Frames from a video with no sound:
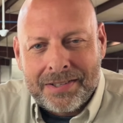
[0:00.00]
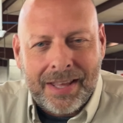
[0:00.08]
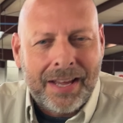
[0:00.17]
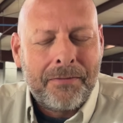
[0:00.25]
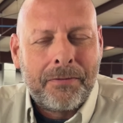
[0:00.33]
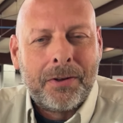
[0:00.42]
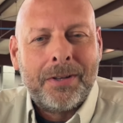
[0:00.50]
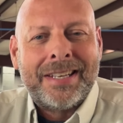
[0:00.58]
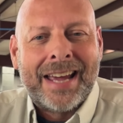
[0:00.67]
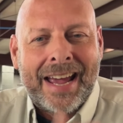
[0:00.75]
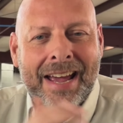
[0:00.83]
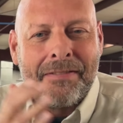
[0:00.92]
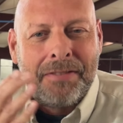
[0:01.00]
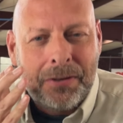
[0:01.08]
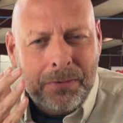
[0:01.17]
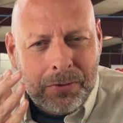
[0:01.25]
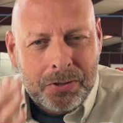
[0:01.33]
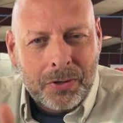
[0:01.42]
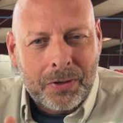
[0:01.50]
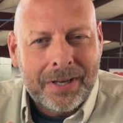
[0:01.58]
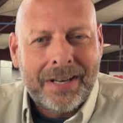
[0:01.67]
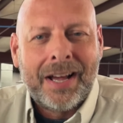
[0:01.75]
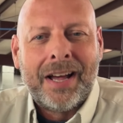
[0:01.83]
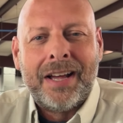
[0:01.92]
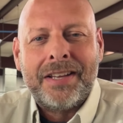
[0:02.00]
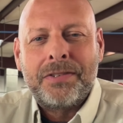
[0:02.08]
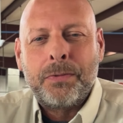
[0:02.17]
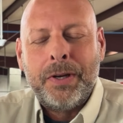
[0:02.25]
thankful to have you join us.